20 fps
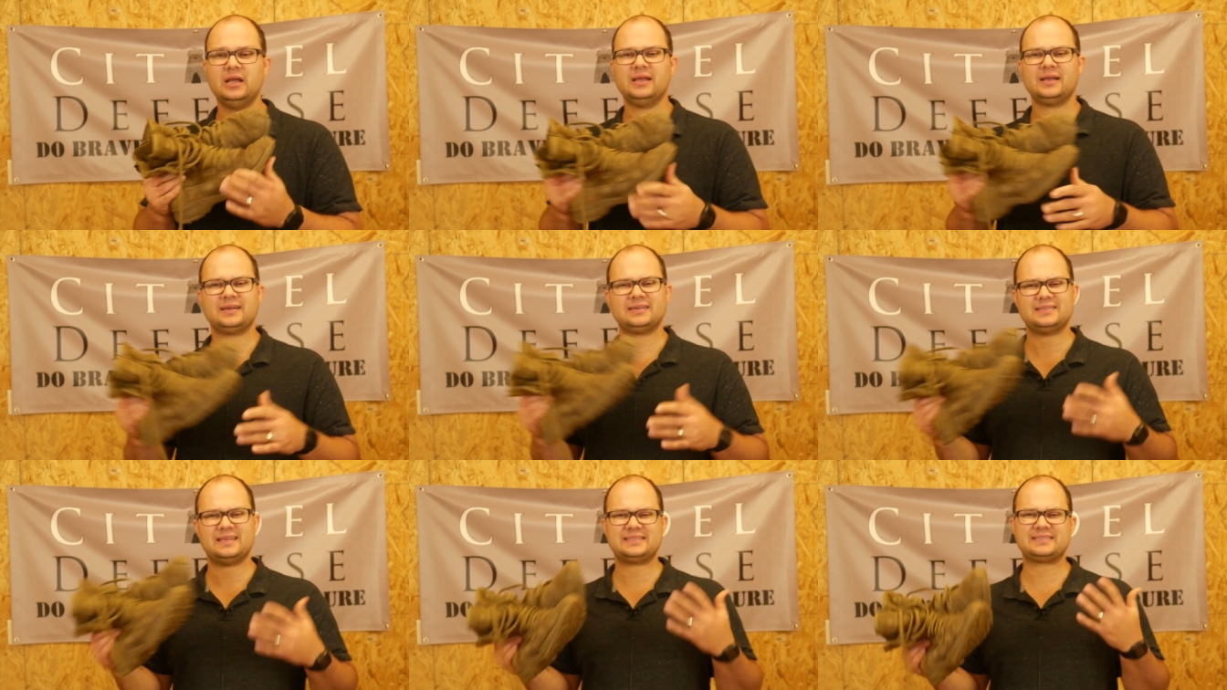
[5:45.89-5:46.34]

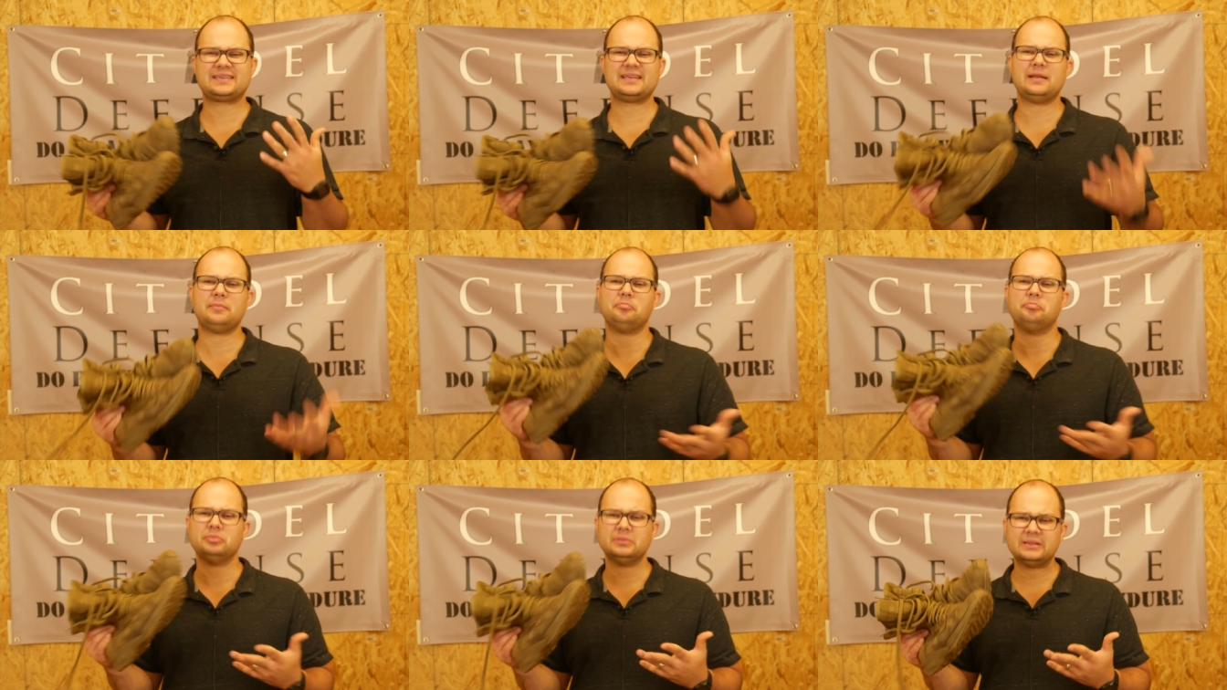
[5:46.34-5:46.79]
because that's
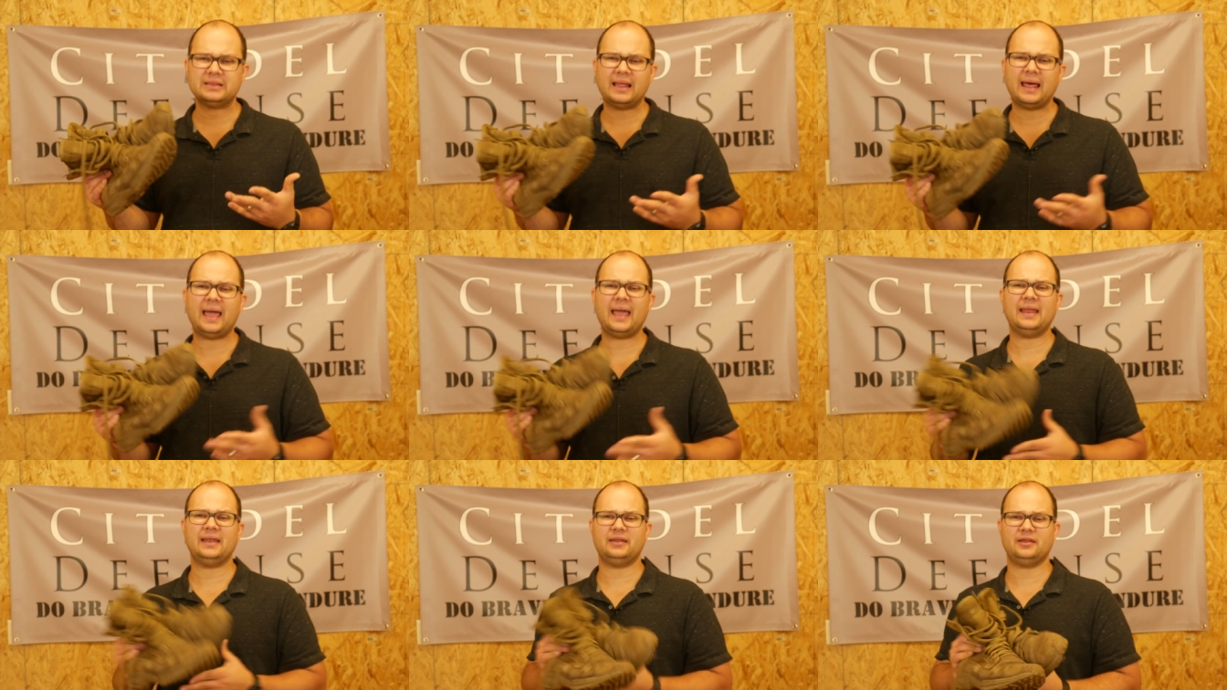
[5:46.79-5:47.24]
gonna
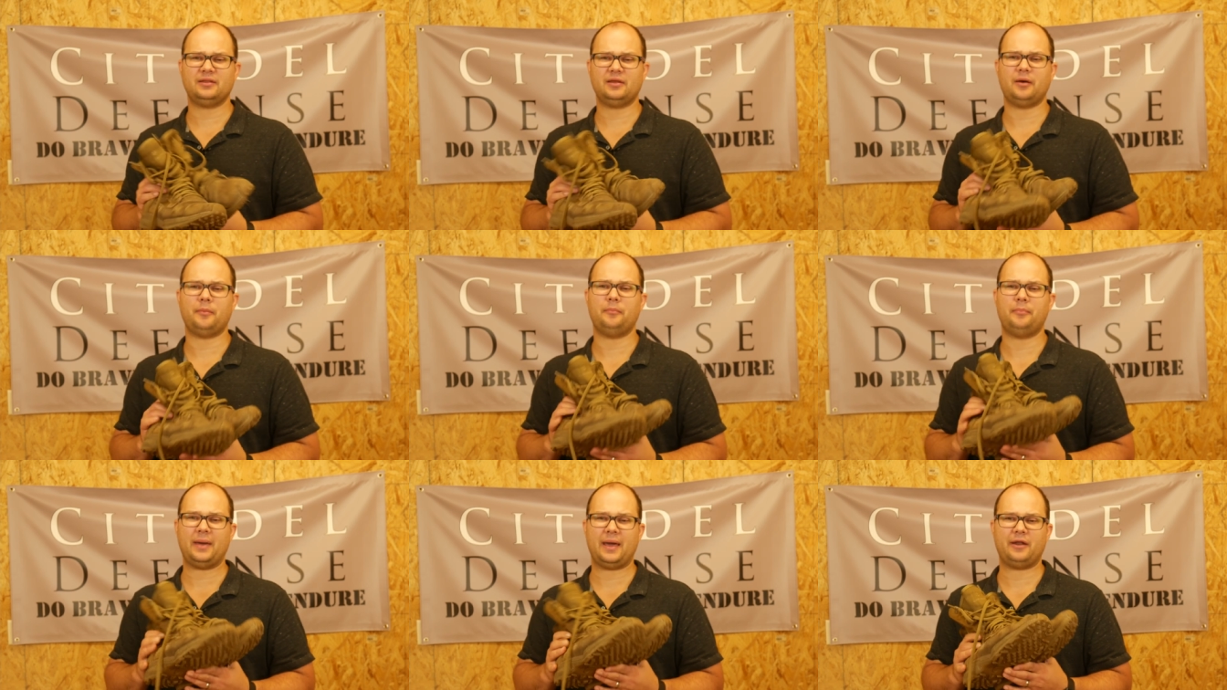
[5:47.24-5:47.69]
blend
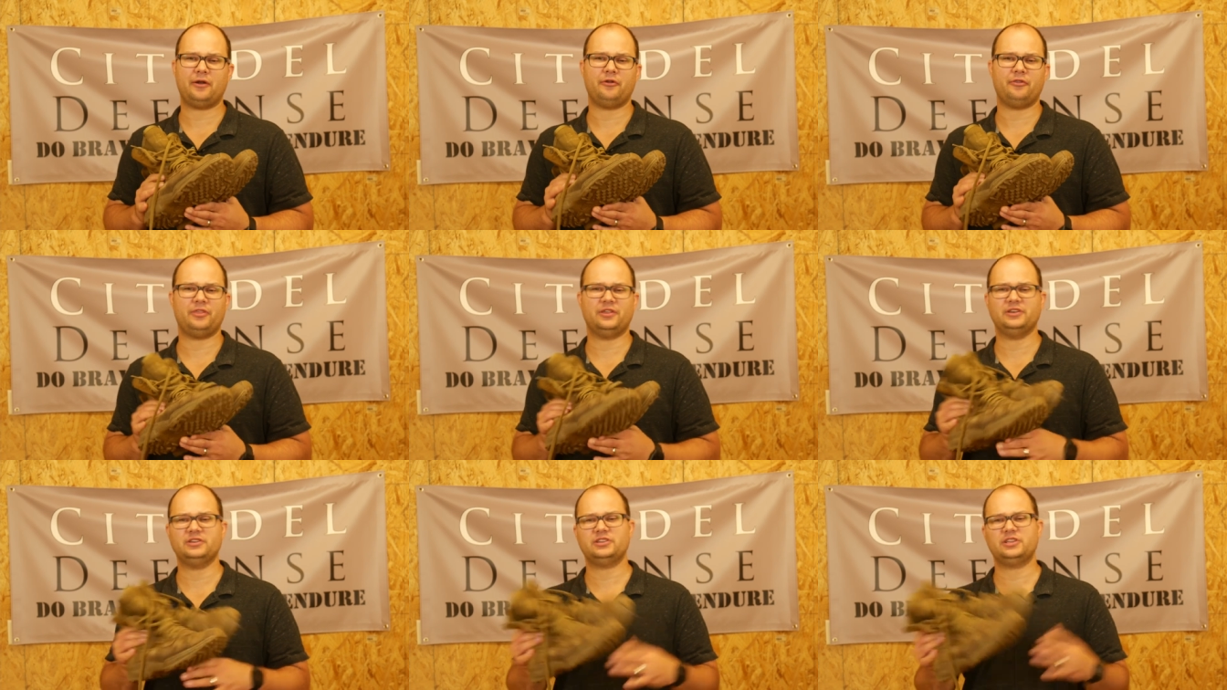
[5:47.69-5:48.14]
better
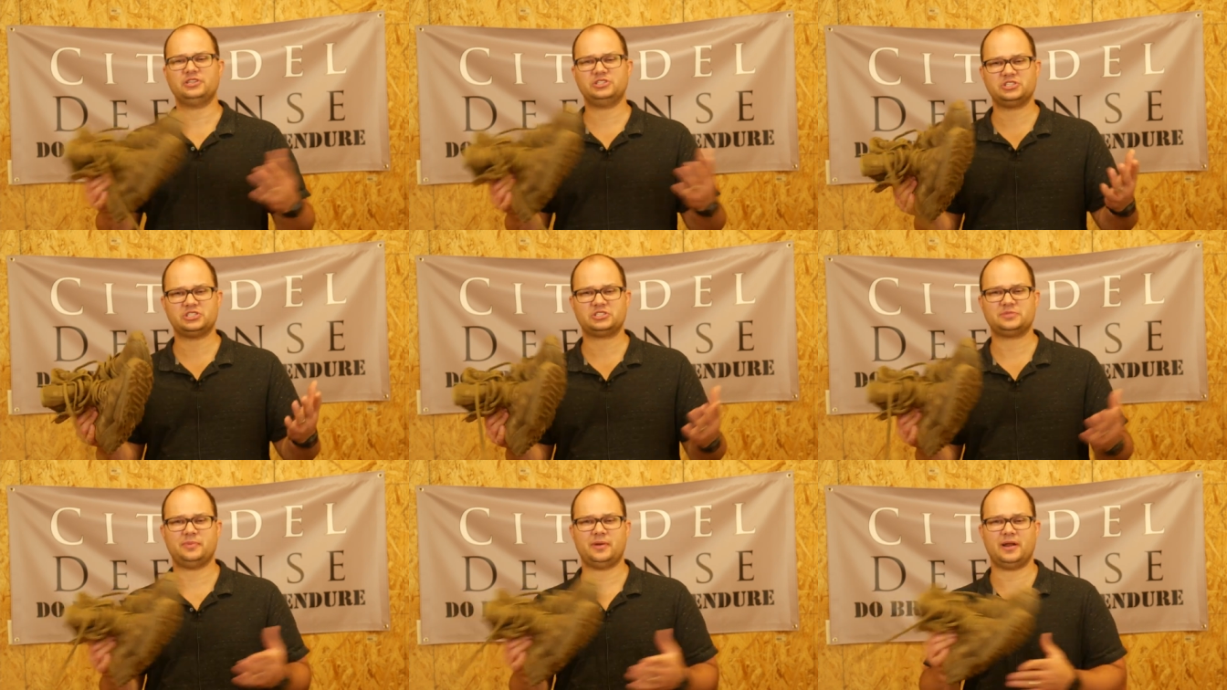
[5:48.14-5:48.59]
than, than
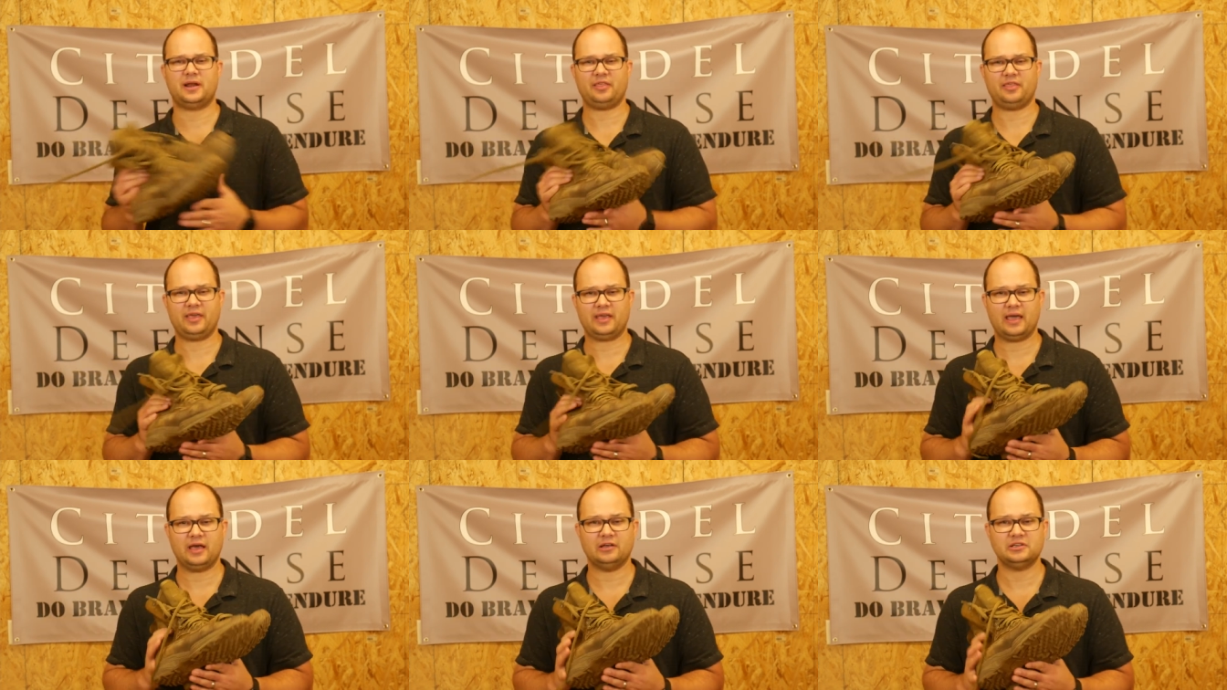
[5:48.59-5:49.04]
just about
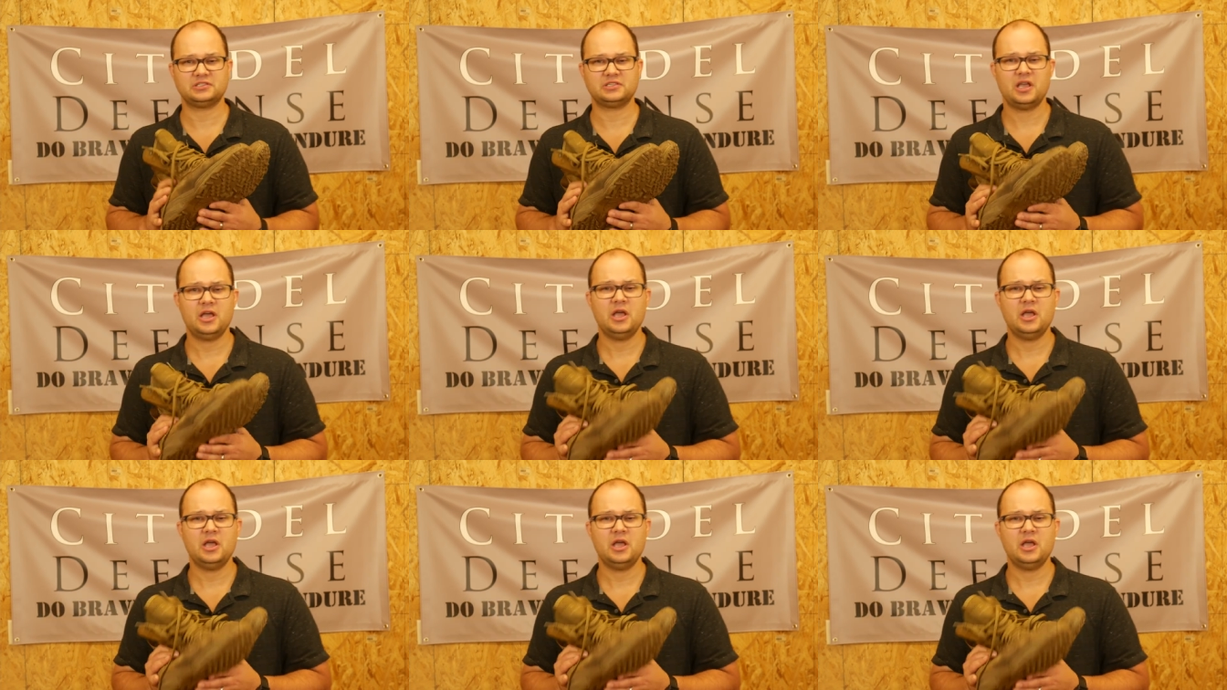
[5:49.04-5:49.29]
anything else.